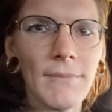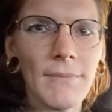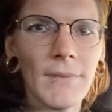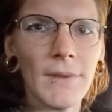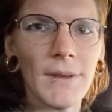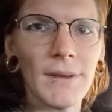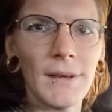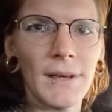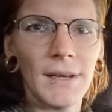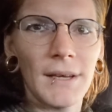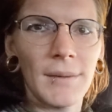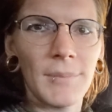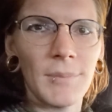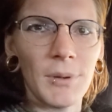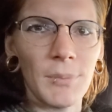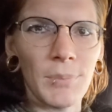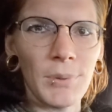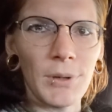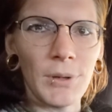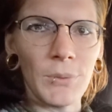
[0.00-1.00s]
I'm
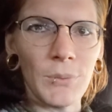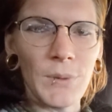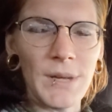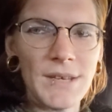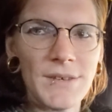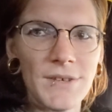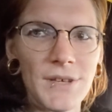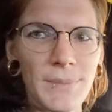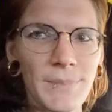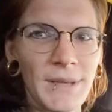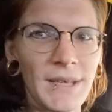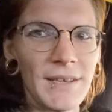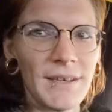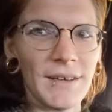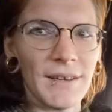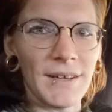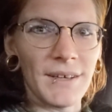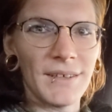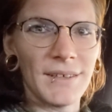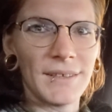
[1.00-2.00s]
going to put a winch up
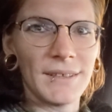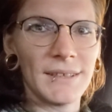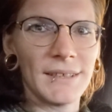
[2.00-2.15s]
here,